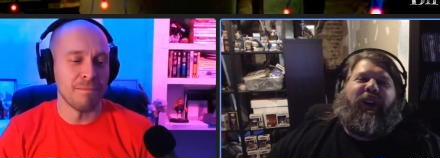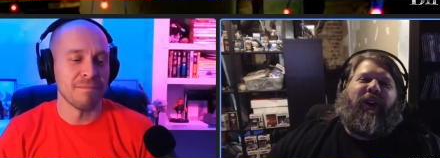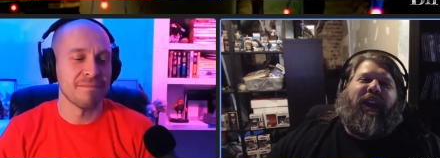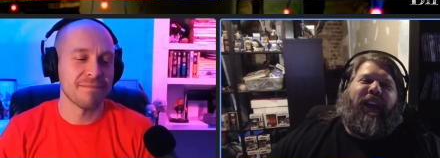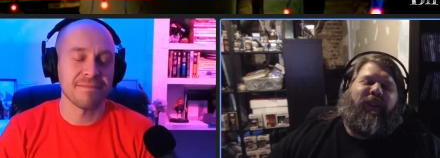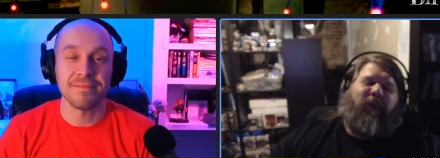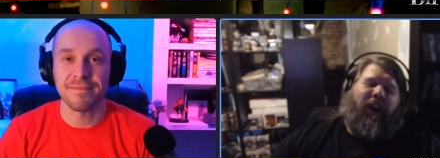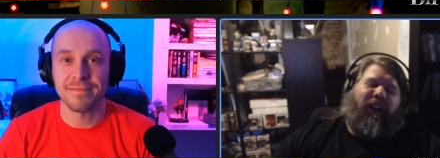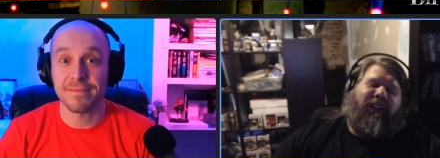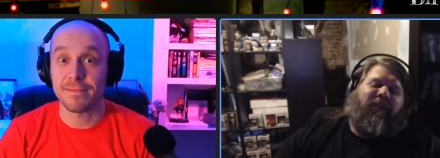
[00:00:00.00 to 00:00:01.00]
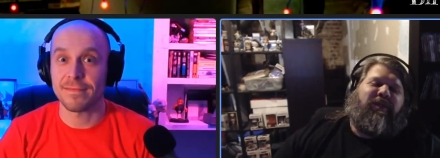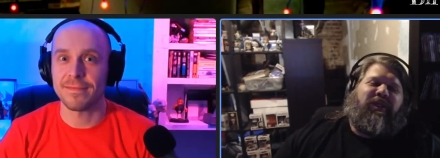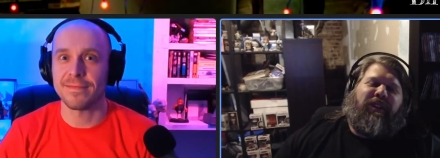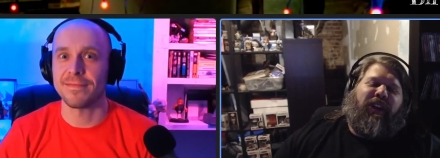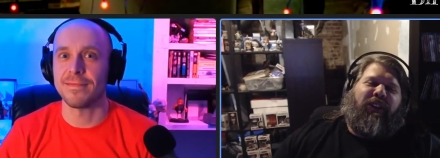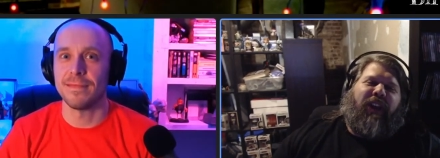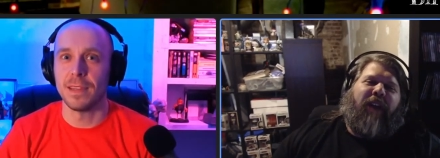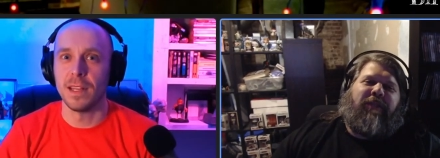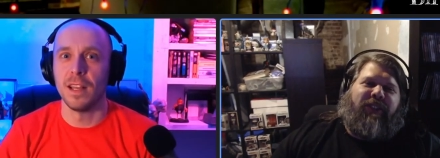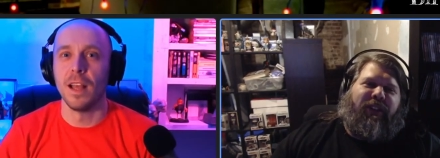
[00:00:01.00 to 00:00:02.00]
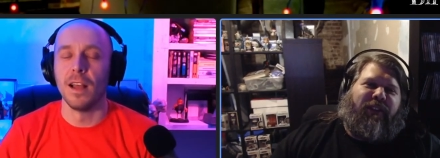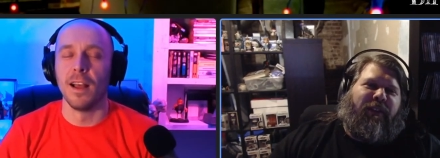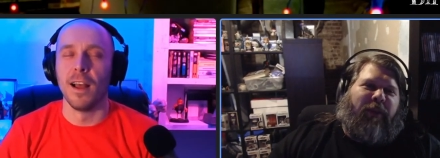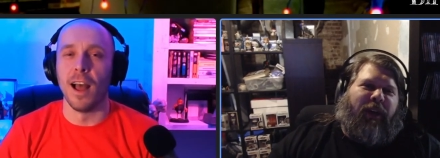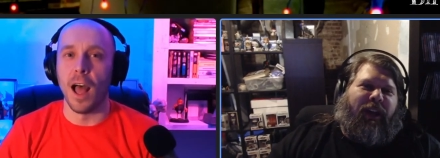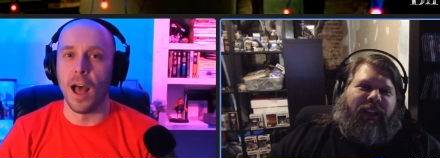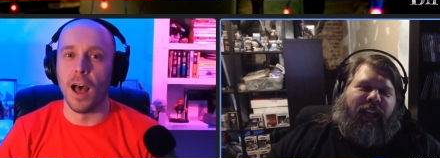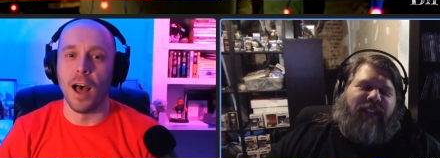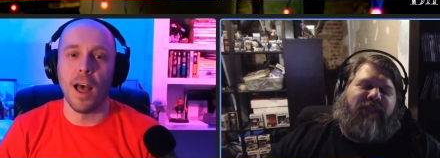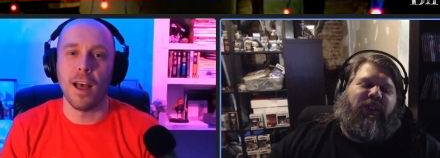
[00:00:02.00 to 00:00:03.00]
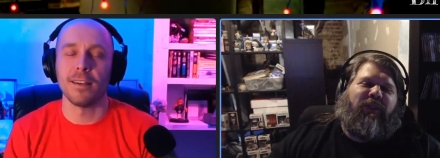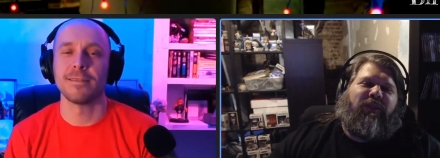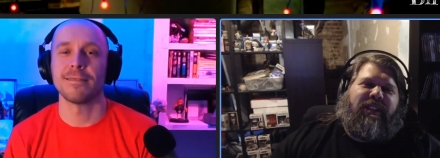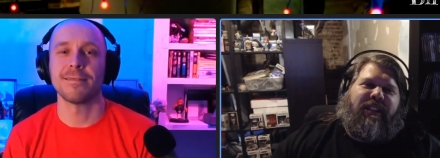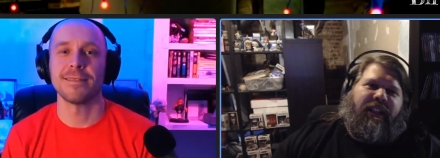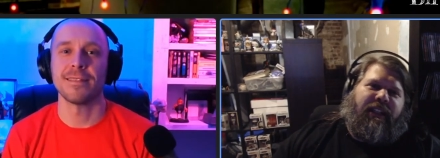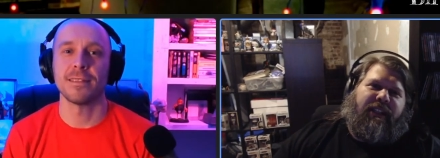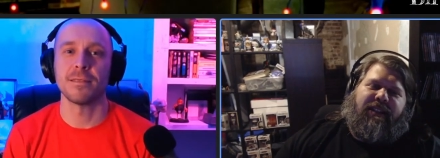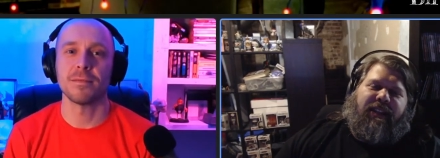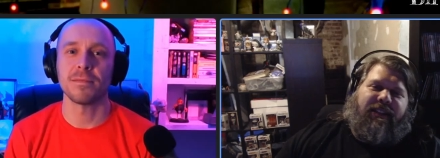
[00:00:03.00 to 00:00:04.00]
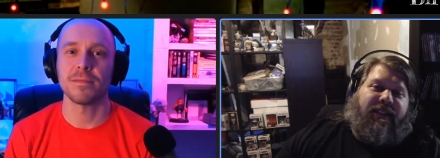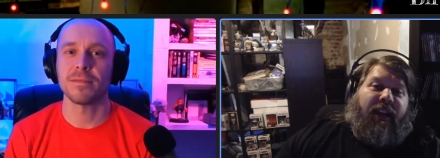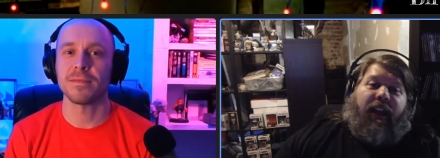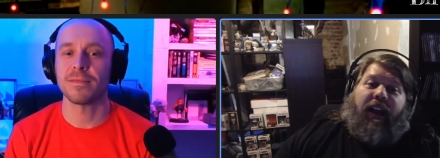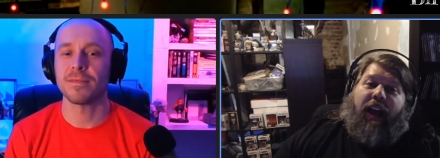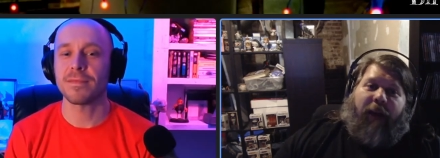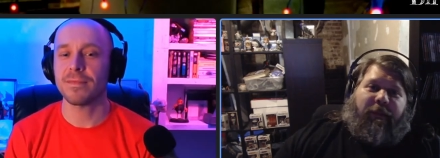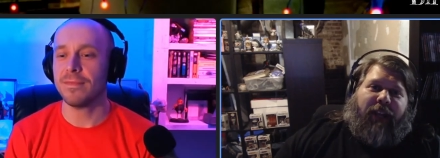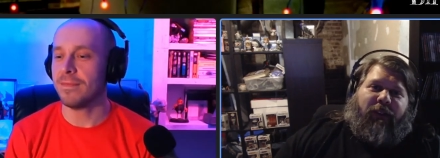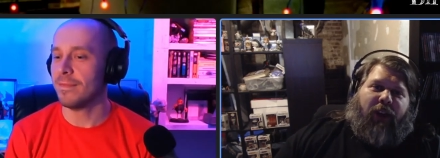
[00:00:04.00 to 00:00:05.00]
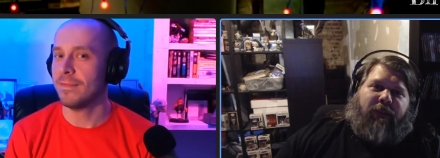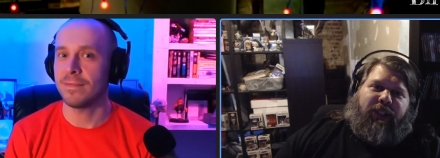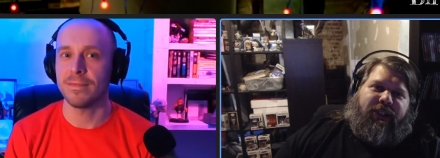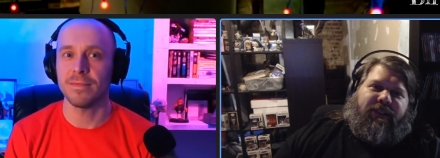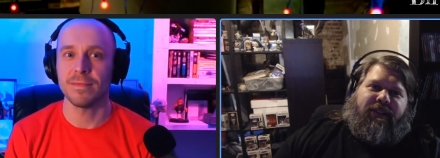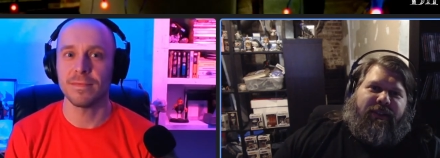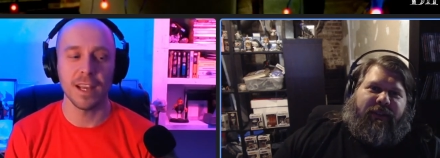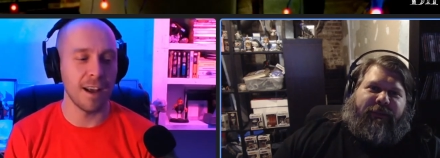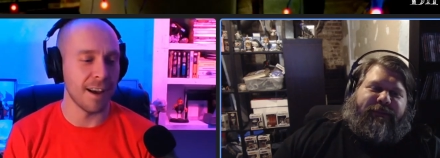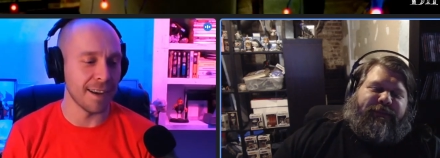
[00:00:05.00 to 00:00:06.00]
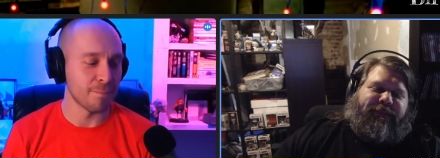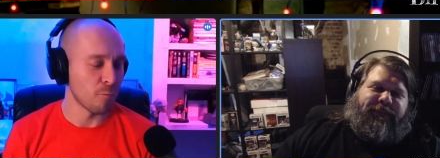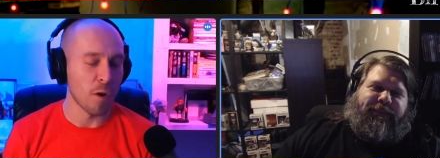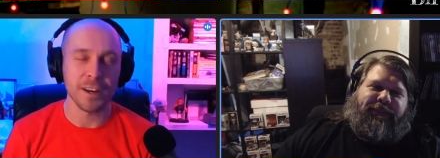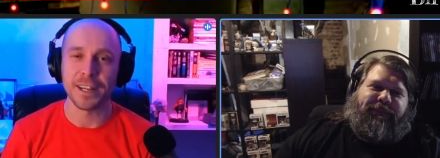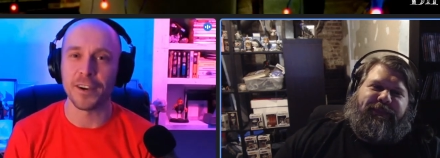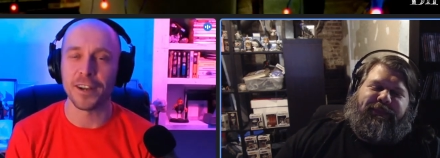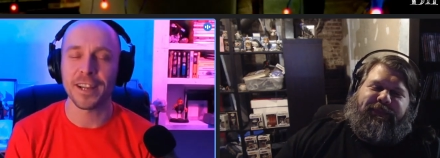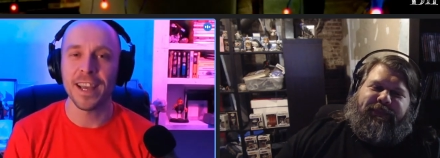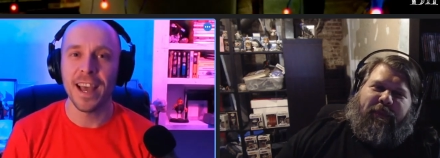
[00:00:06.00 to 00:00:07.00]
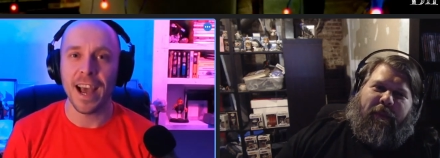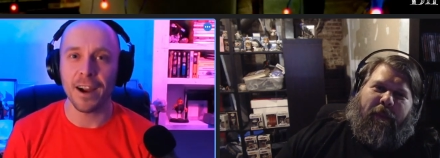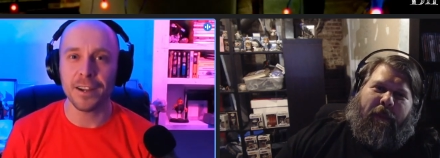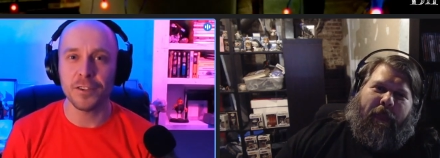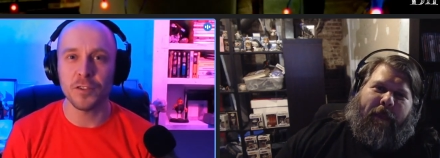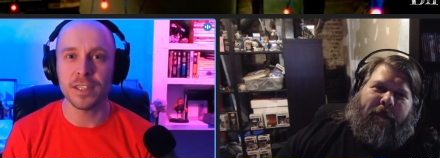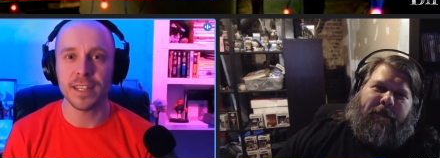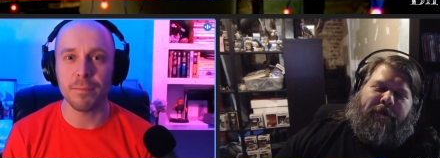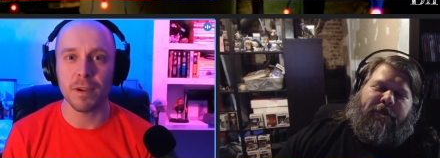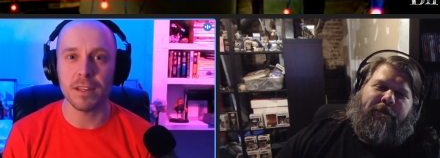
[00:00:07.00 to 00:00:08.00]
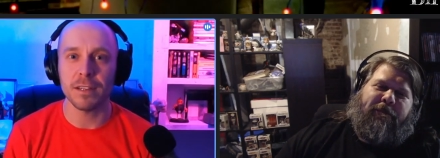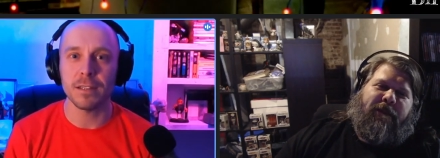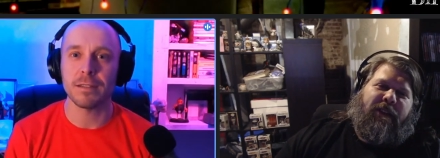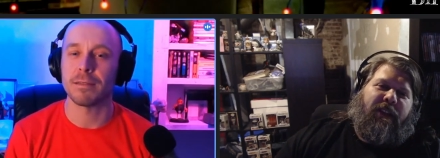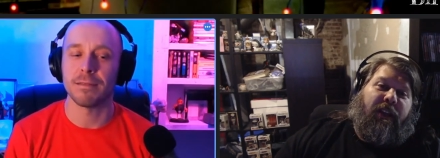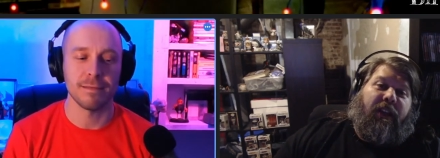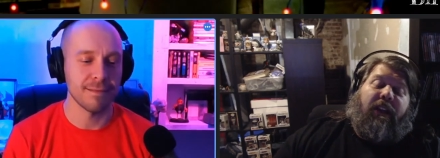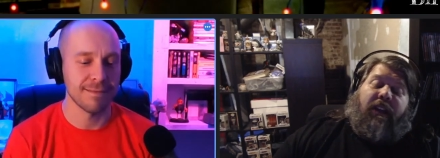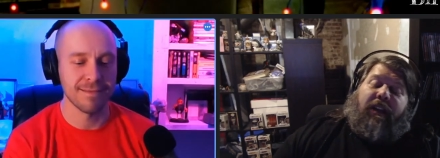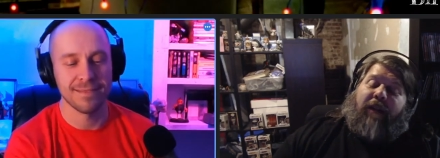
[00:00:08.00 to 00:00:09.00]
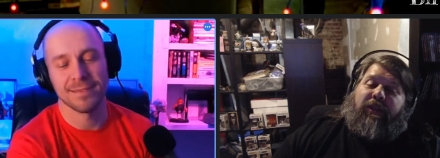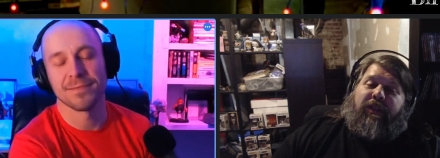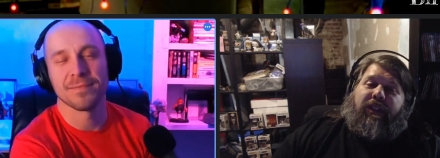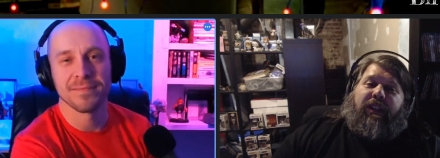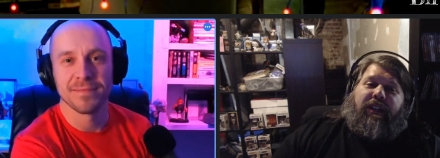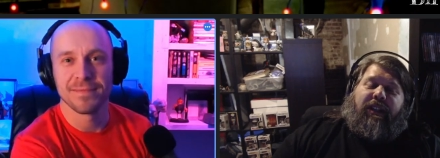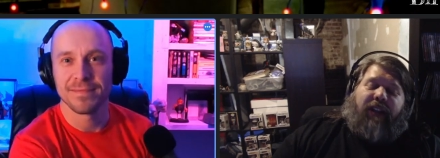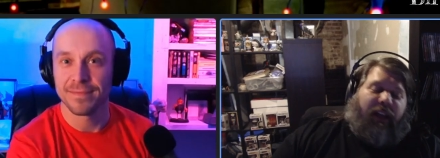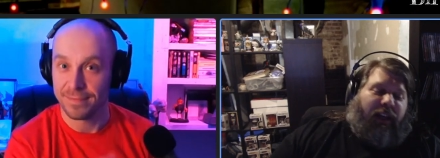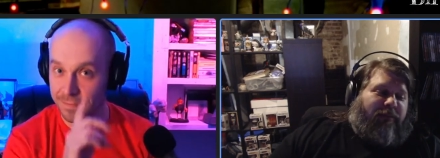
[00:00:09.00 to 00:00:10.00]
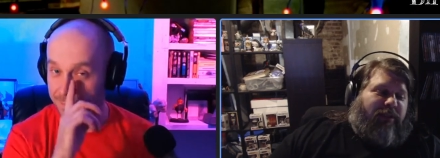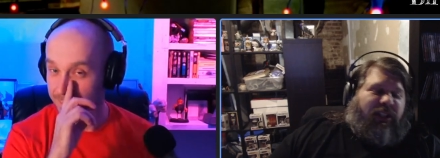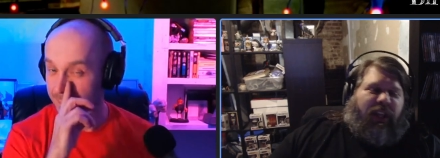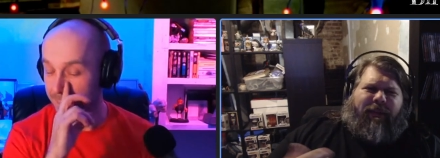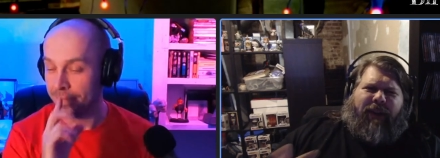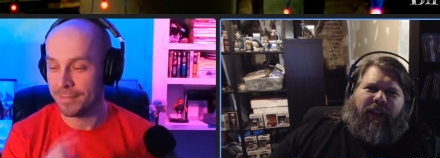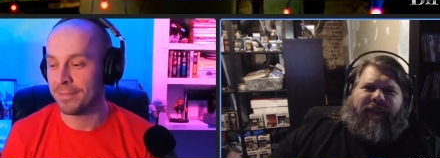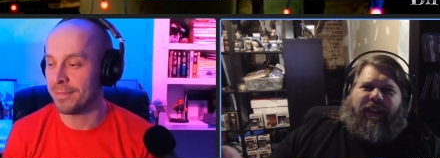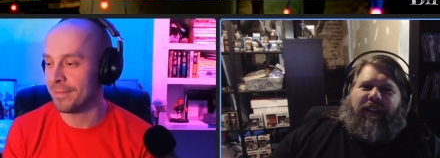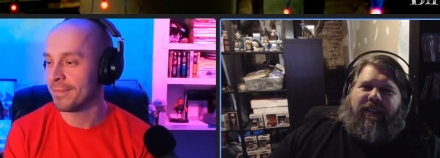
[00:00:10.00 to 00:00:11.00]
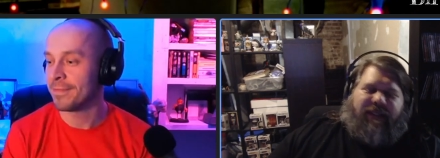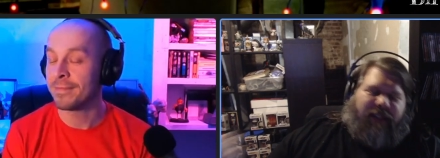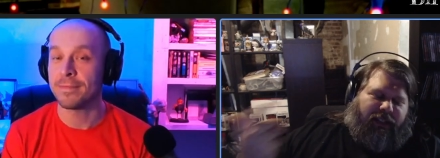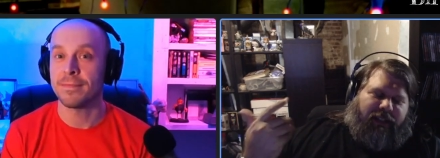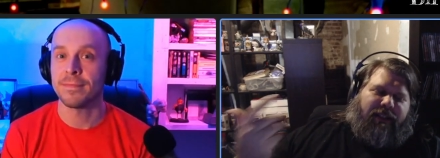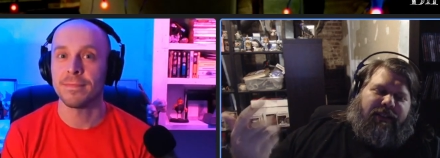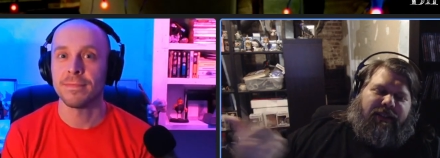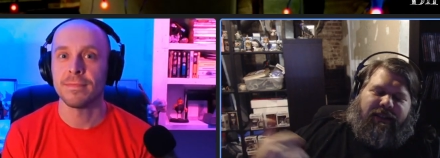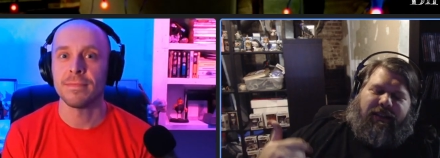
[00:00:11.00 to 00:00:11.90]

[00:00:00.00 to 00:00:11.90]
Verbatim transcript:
Speaker 1: and welcome to another episode of the podcast for the recently deceased. I'm Nate Roberts.
Speaker 2: I'm Rodney Godek. How are you doing tonight, brother?
Speaker 1: I'm doing good. Uh, I'm just coming off a sickness,